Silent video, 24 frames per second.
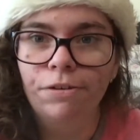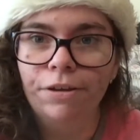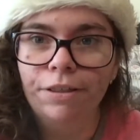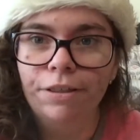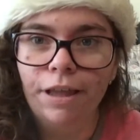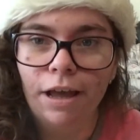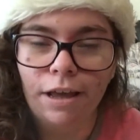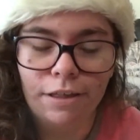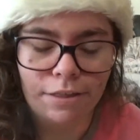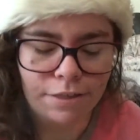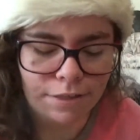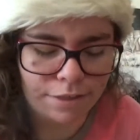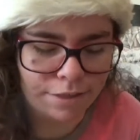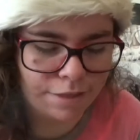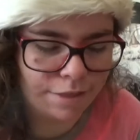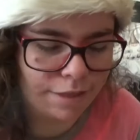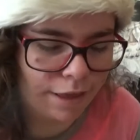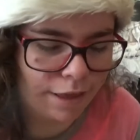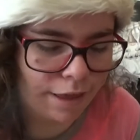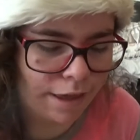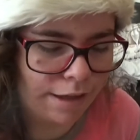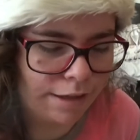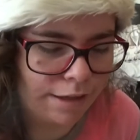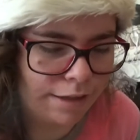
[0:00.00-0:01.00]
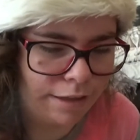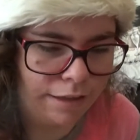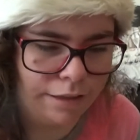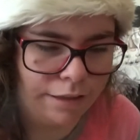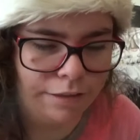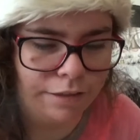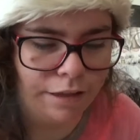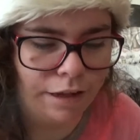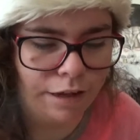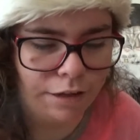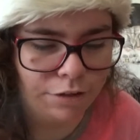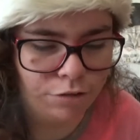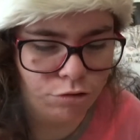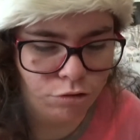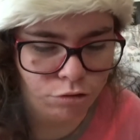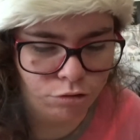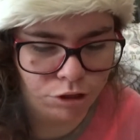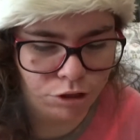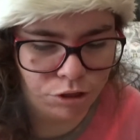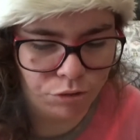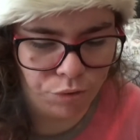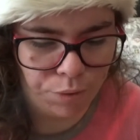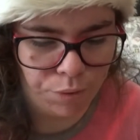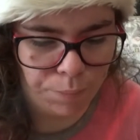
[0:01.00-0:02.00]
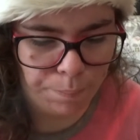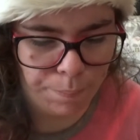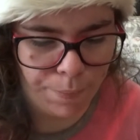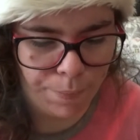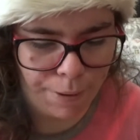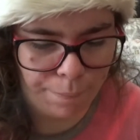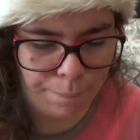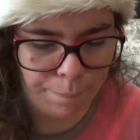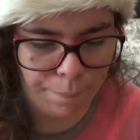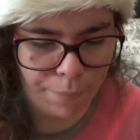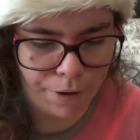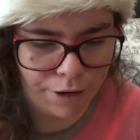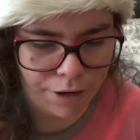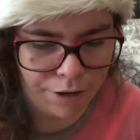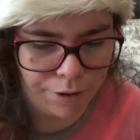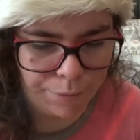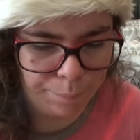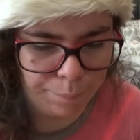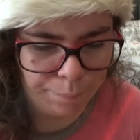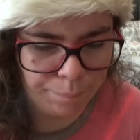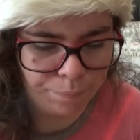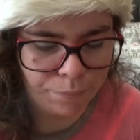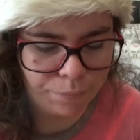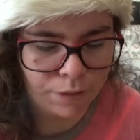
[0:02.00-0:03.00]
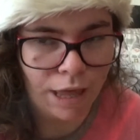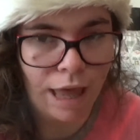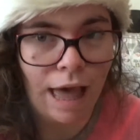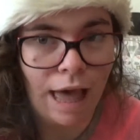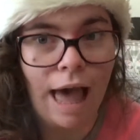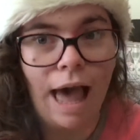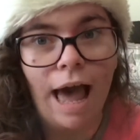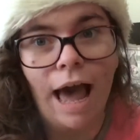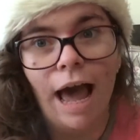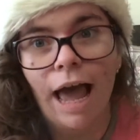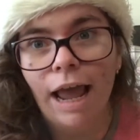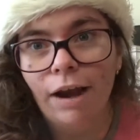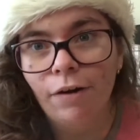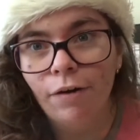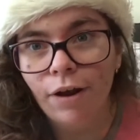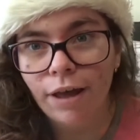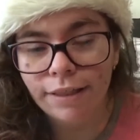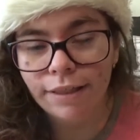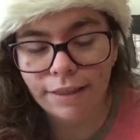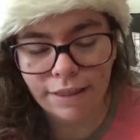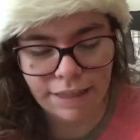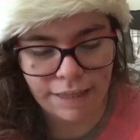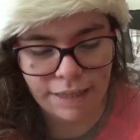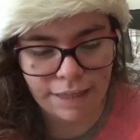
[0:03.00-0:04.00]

doesn't say and I don't remember. I read